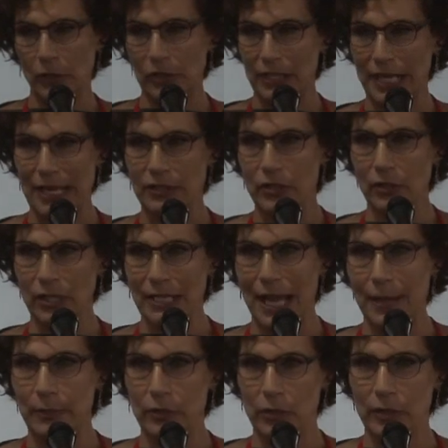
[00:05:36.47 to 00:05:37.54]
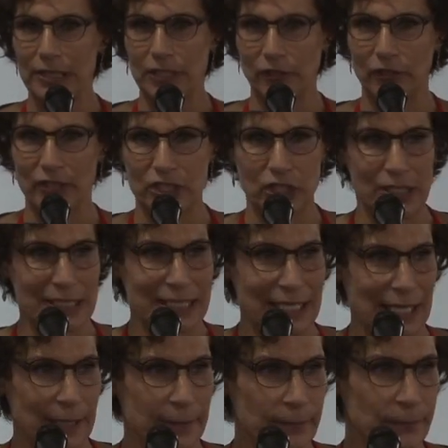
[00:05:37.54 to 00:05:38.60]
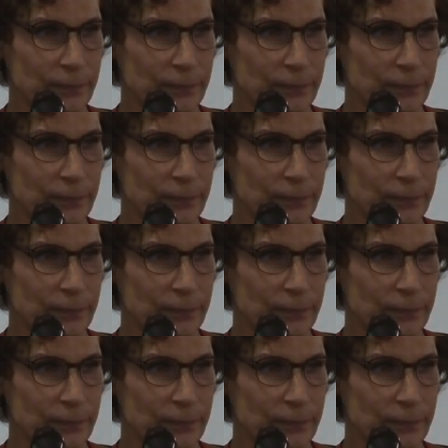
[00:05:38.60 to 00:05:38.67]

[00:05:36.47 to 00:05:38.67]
with an endocannabinoid deficiency.